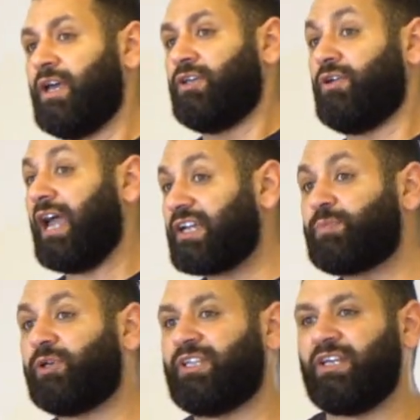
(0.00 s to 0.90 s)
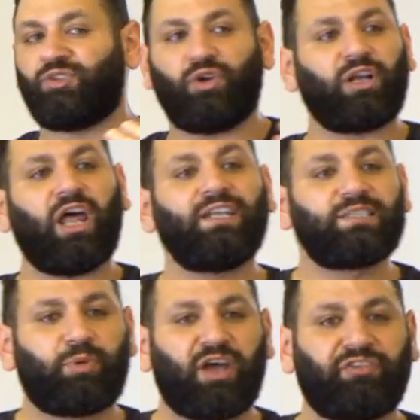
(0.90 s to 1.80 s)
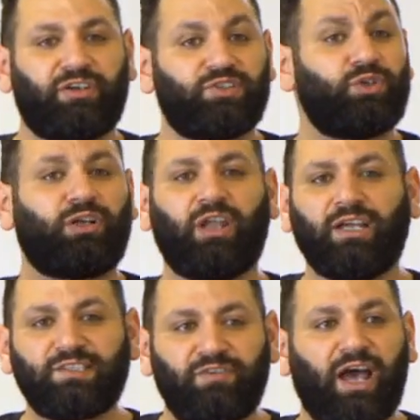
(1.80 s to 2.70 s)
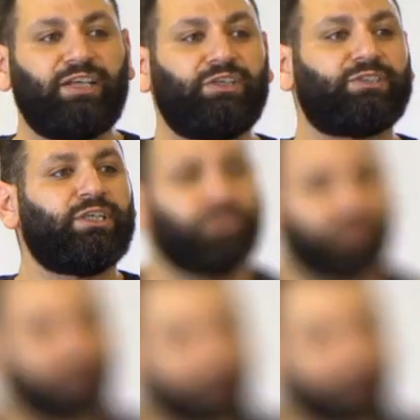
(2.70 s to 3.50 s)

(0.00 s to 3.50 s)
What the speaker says: your expertise, your client's preference, your client's values, to